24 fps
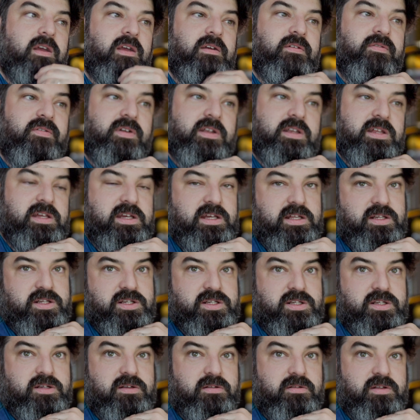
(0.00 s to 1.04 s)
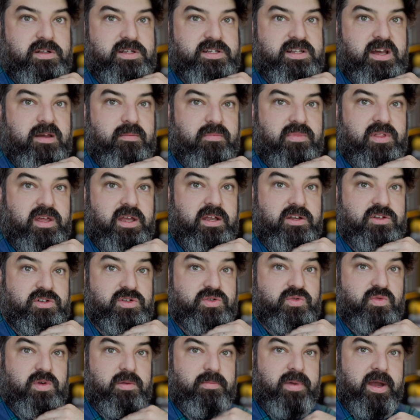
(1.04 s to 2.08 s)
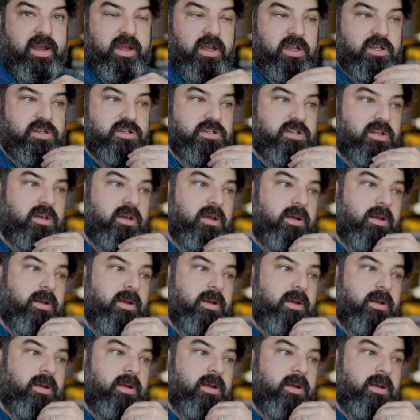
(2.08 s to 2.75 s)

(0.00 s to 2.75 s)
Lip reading: if it is the same thing, just repackaged.